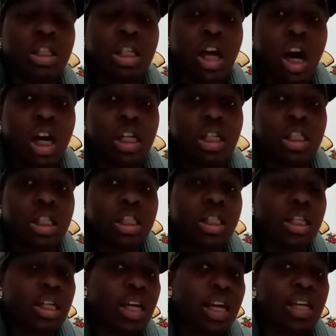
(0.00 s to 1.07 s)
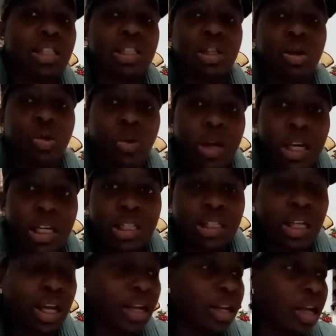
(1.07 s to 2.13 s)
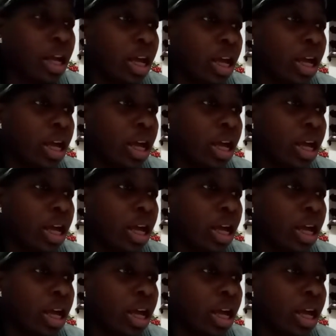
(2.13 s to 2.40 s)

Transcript: goddesses and kings and queens, and